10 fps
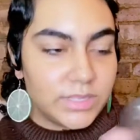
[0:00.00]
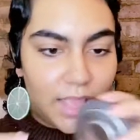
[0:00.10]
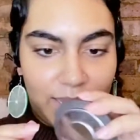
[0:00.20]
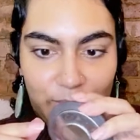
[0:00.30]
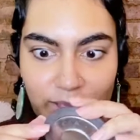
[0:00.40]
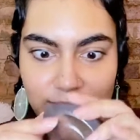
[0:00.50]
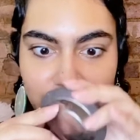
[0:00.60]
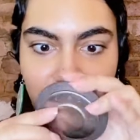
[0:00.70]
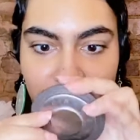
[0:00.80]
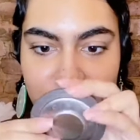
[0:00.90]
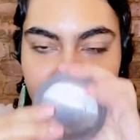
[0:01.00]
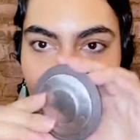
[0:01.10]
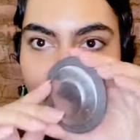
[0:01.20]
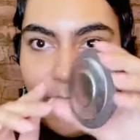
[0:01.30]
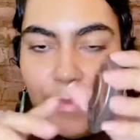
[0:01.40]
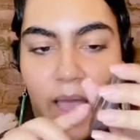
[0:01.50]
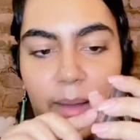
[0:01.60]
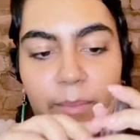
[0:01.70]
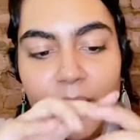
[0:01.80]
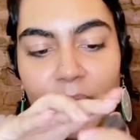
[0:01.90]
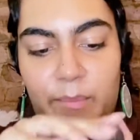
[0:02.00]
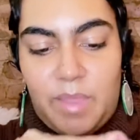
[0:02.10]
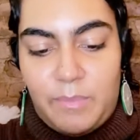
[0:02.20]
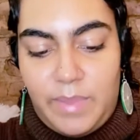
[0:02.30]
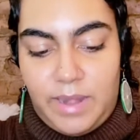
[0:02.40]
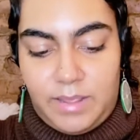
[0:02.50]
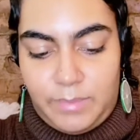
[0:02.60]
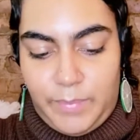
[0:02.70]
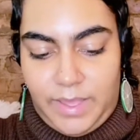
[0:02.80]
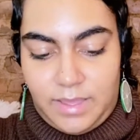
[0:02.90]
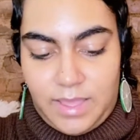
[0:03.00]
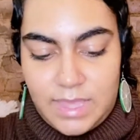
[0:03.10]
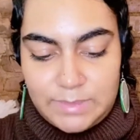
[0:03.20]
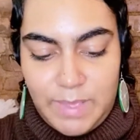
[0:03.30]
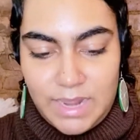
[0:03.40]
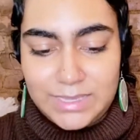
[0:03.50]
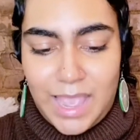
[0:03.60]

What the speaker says: Anyways, the Champagne Pop by Becca Cosmetics.